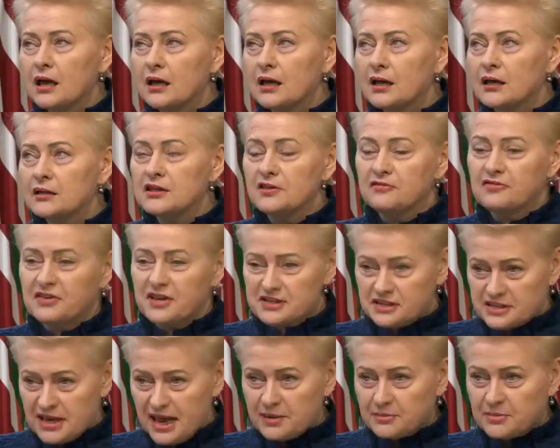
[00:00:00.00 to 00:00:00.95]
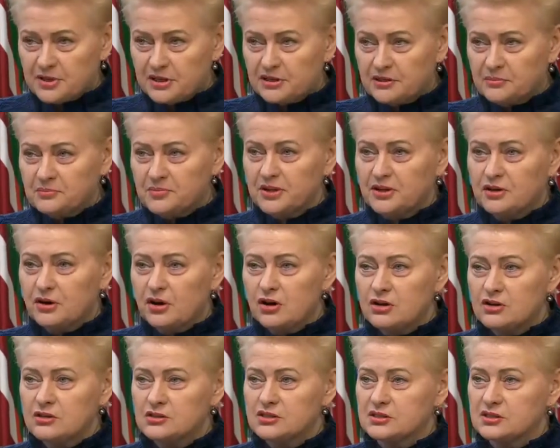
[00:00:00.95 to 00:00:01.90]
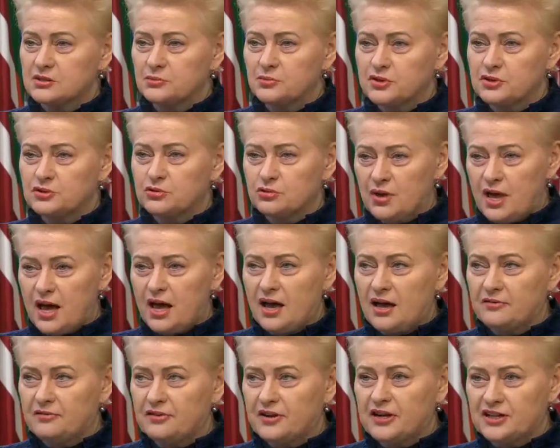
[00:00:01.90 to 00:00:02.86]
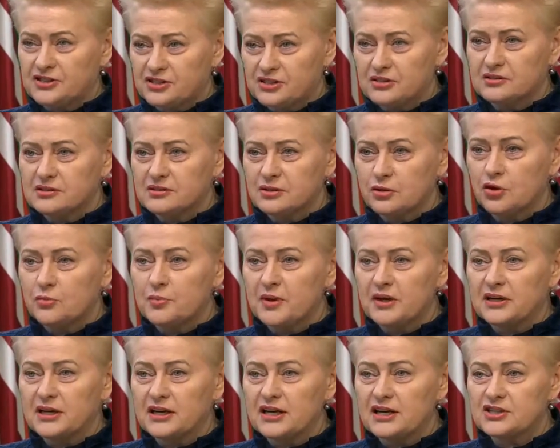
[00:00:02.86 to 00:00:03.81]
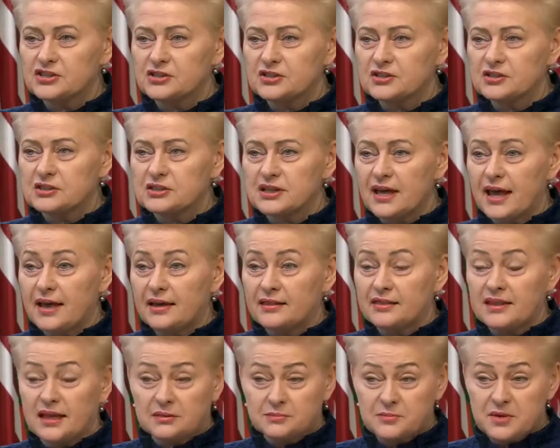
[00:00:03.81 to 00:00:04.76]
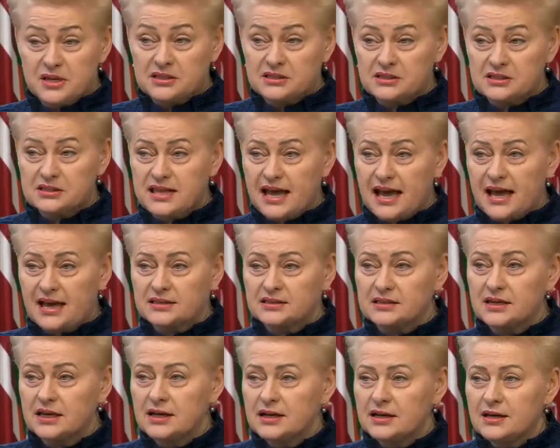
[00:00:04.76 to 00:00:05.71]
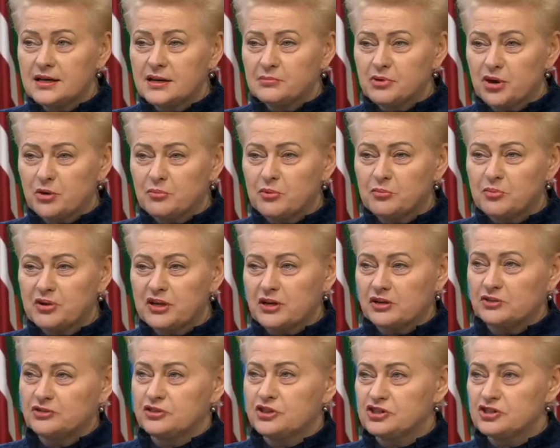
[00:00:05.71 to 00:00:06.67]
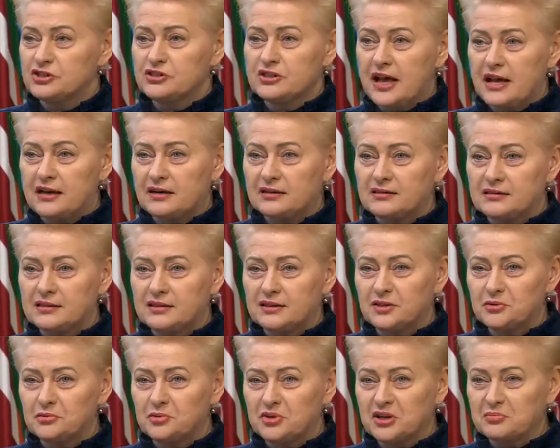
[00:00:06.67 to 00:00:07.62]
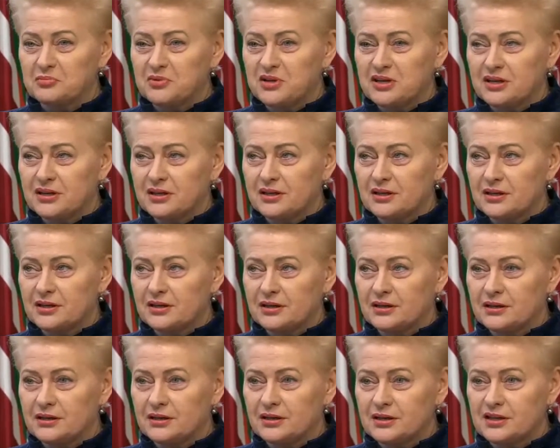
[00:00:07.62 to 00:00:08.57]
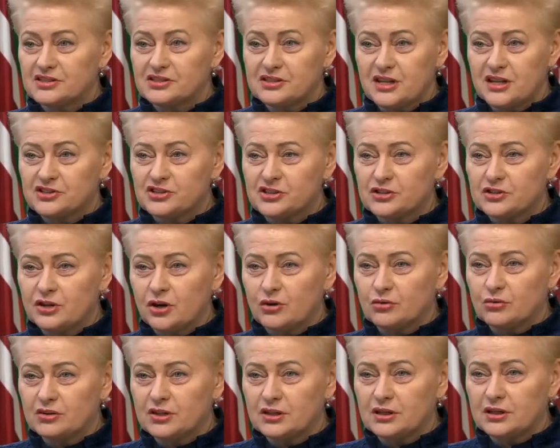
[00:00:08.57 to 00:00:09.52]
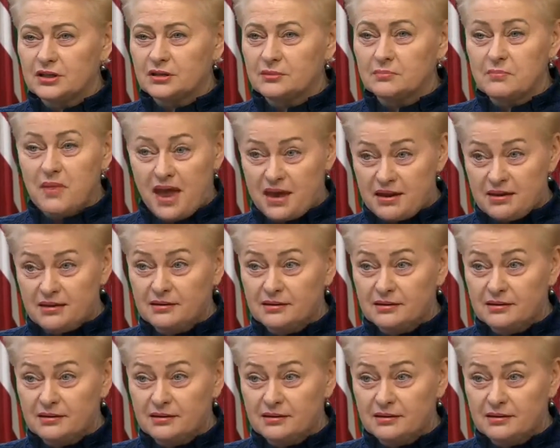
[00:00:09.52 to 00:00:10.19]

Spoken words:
The first timing, because we do have elections, European elections, and that means that probably conditionality will be extension only May